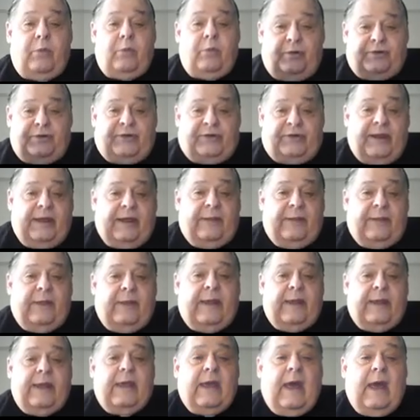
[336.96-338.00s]
you'll see
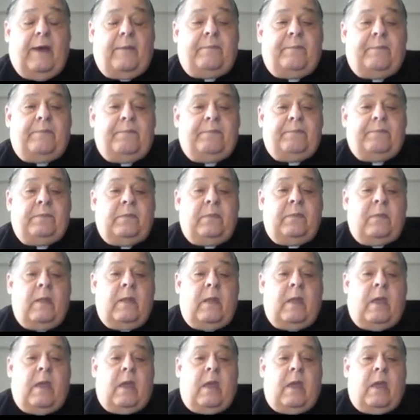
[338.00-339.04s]
the
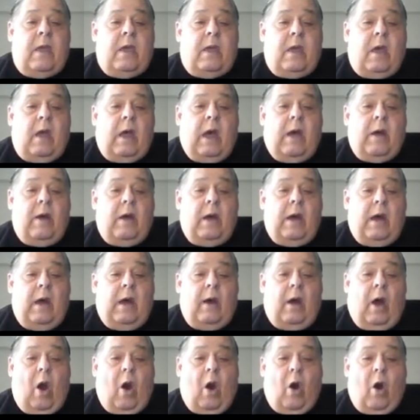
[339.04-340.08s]

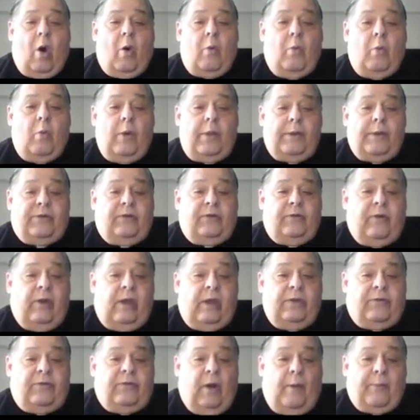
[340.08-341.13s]
a home where the
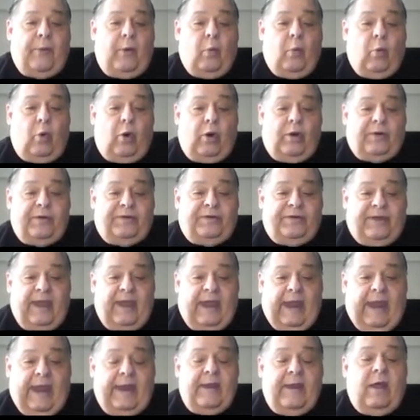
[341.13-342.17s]
trumpet workers
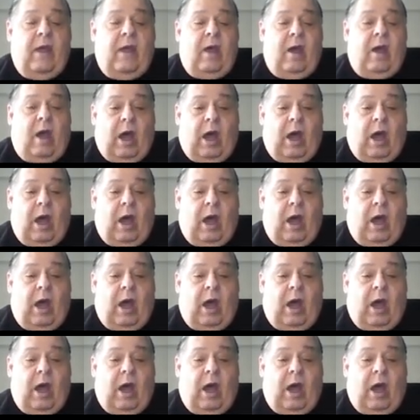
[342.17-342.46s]
stayed.